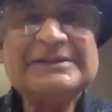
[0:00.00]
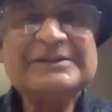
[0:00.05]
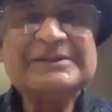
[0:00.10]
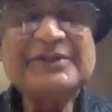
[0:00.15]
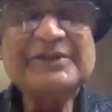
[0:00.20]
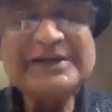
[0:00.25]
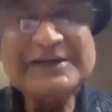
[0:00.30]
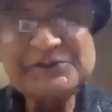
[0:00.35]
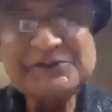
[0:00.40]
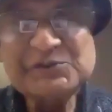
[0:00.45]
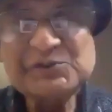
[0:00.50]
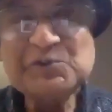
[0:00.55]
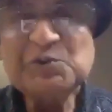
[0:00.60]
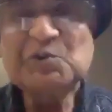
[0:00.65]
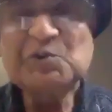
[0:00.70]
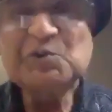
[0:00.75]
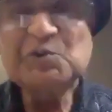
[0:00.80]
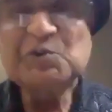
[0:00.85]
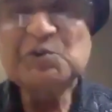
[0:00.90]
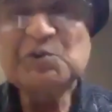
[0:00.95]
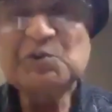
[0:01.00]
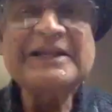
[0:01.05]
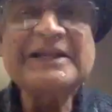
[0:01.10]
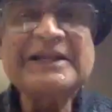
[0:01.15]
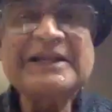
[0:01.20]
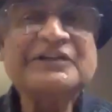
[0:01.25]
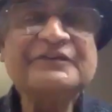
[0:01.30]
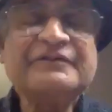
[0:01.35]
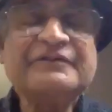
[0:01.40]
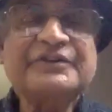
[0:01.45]
thanks to
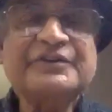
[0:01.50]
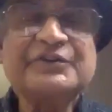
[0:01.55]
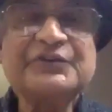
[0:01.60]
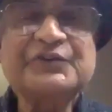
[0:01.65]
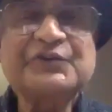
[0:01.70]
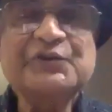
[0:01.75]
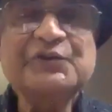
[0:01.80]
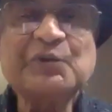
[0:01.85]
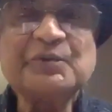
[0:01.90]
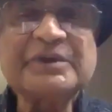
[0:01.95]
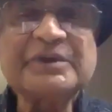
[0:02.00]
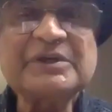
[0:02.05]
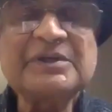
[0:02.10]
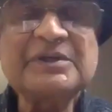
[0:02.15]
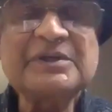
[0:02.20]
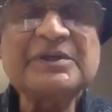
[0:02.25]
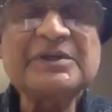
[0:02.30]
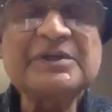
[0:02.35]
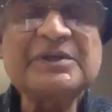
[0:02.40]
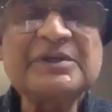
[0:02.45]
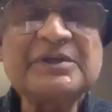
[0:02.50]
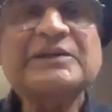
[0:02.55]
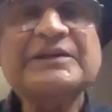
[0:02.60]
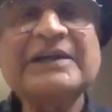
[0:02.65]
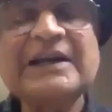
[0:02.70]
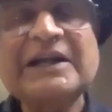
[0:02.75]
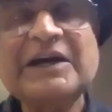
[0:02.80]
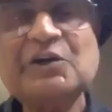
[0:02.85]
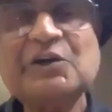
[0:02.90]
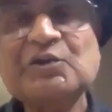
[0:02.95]
relativity theory. It's not
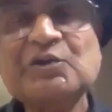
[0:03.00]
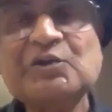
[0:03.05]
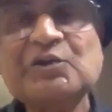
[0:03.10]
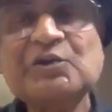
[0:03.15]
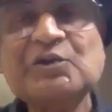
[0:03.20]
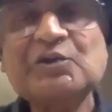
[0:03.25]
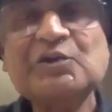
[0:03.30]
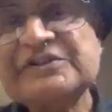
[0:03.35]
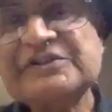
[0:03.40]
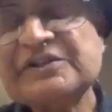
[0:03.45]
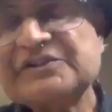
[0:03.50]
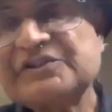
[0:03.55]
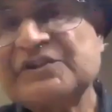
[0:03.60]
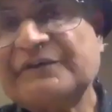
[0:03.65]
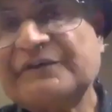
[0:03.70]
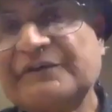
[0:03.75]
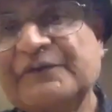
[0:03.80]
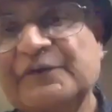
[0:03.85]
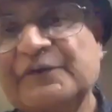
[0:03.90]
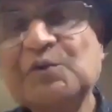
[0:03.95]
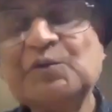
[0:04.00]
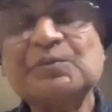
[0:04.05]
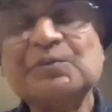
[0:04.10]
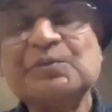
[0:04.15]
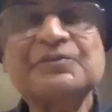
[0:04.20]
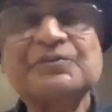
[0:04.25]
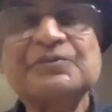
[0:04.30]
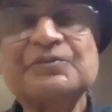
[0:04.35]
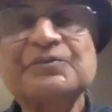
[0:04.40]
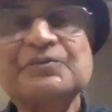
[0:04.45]
allowed in physics if you
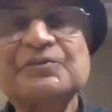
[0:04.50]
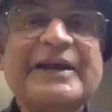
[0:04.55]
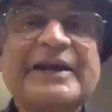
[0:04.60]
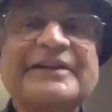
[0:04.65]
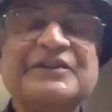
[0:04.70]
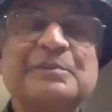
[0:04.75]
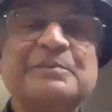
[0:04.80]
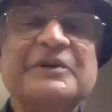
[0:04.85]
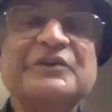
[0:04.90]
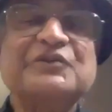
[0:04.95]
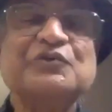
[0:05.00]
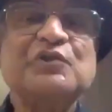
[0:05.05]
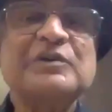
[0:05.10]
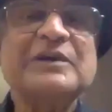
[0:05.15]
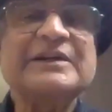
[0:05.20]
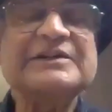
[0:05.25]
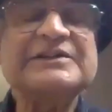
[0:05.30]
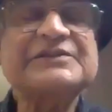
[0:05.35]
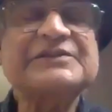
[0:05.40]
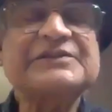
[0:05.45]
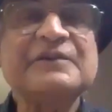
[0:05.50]
take the materialist